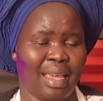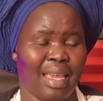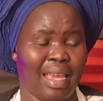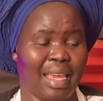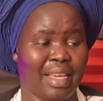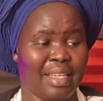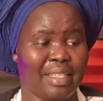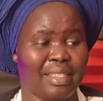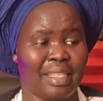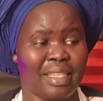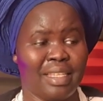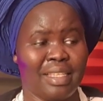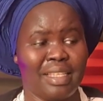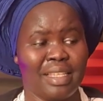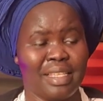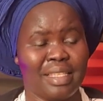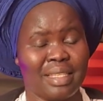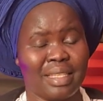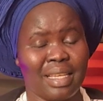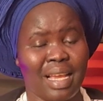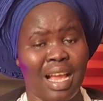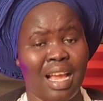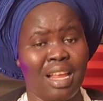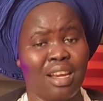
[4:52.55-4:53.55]
is in this
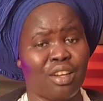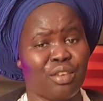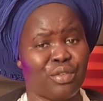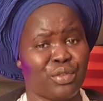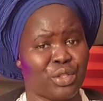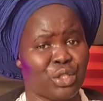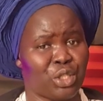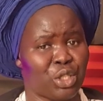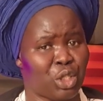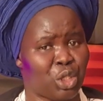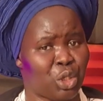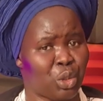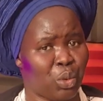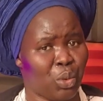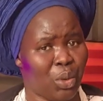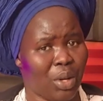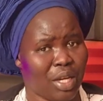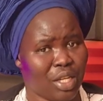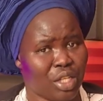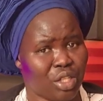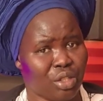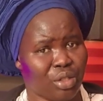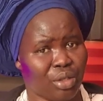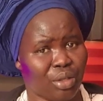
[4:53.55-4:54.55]
kind of
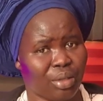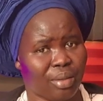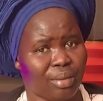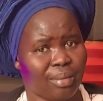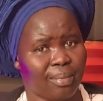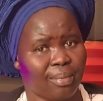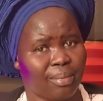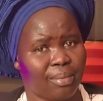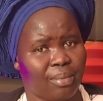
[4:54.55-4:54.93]
situation.